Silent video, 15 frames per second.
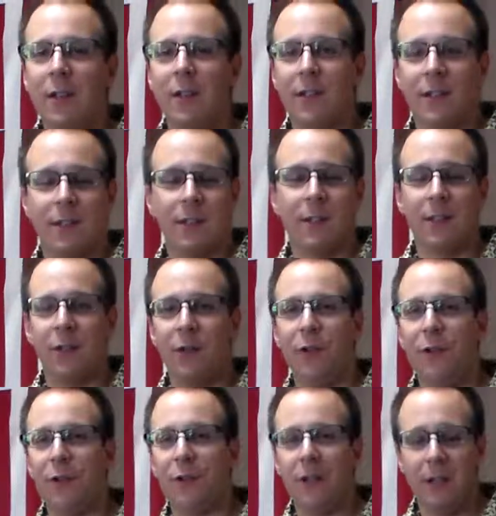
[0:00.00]
as soon as this gets a
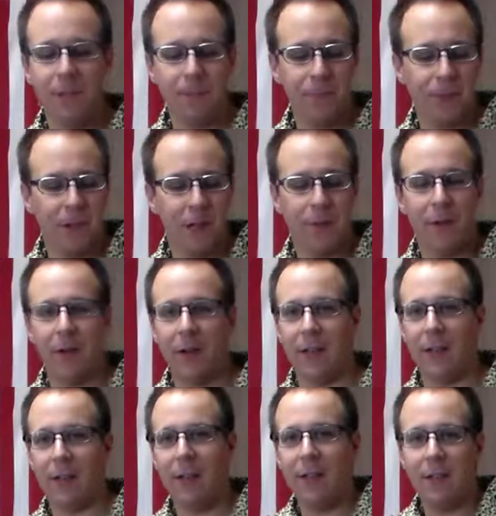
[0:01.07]
holster in, I'll be
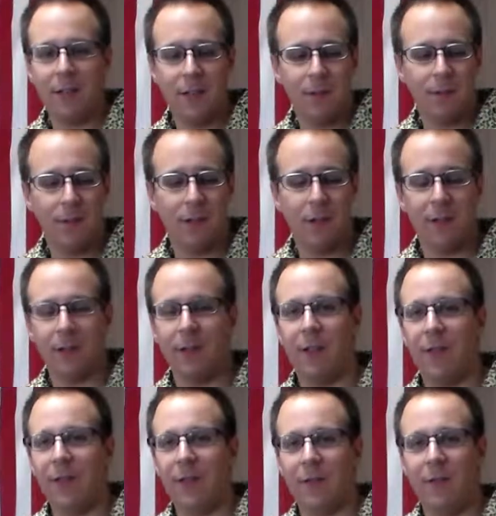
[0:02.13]
running this.
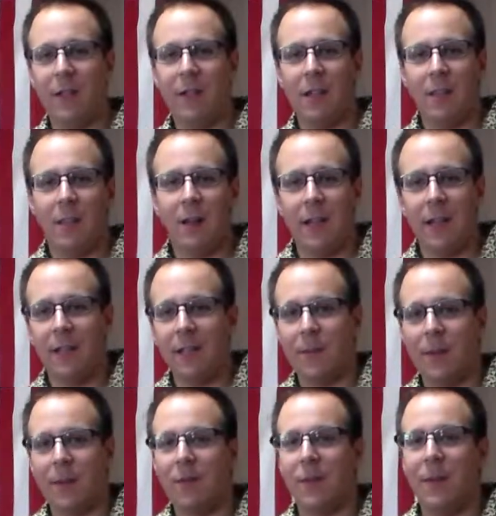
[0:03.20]
Alternatively, I'll probably get
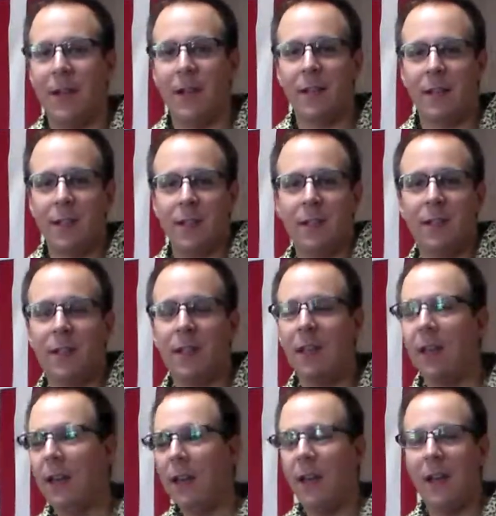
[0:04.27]
some extra magazines,
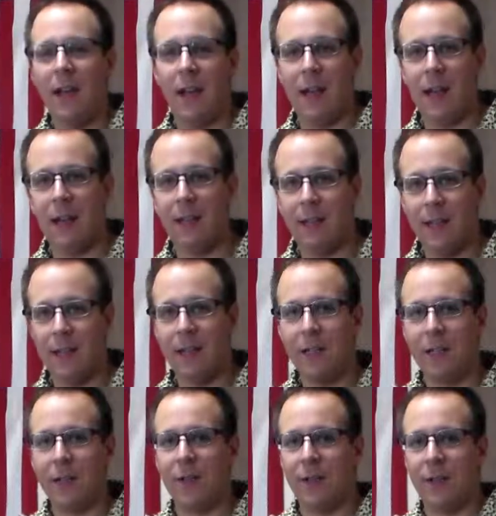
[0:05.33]
and honestly, I
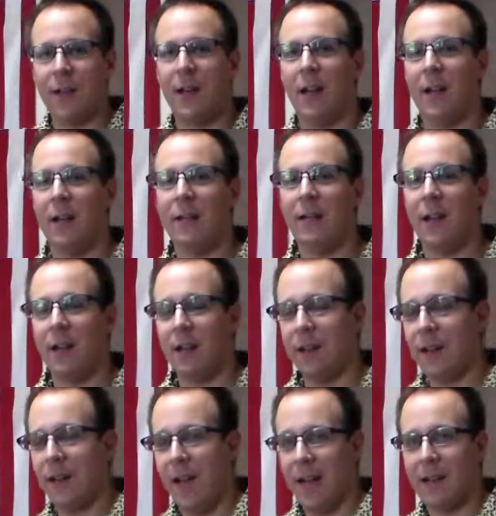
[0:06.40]
could just do an entire,
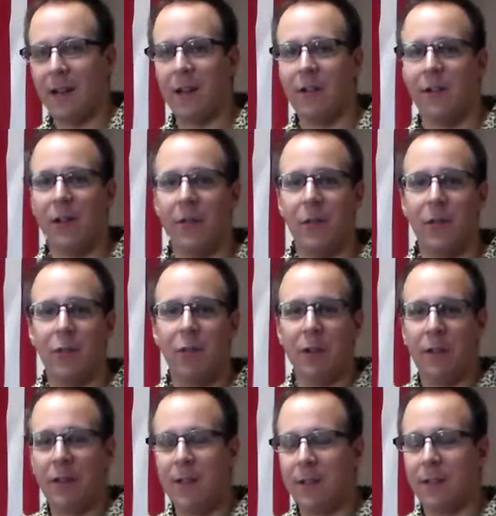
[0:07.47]
entire handgun run with
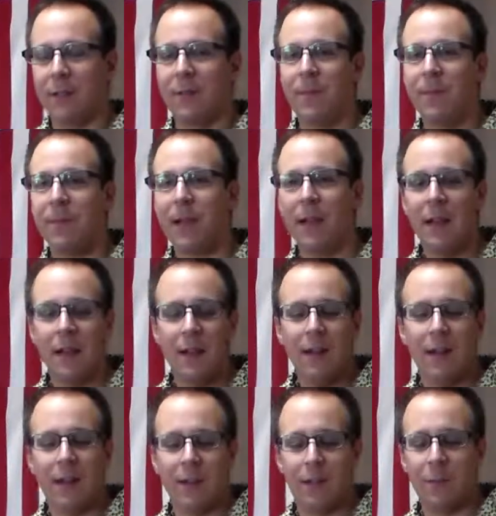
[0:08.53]
one of these.
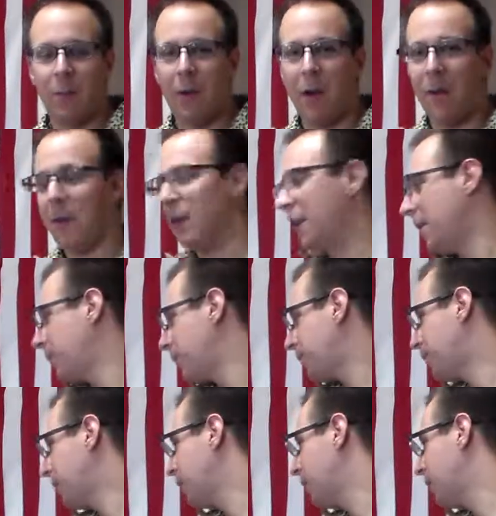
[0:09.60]
This is probably
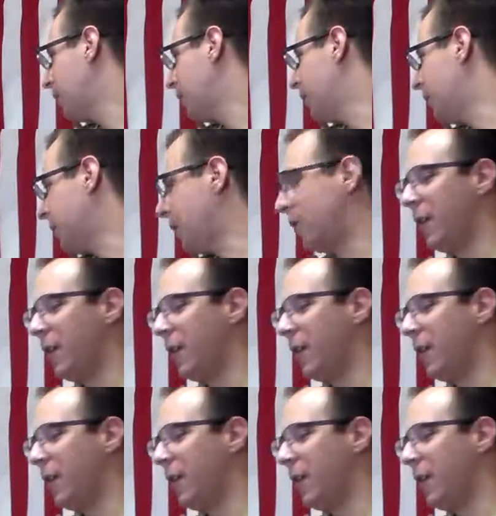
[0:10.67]
one of the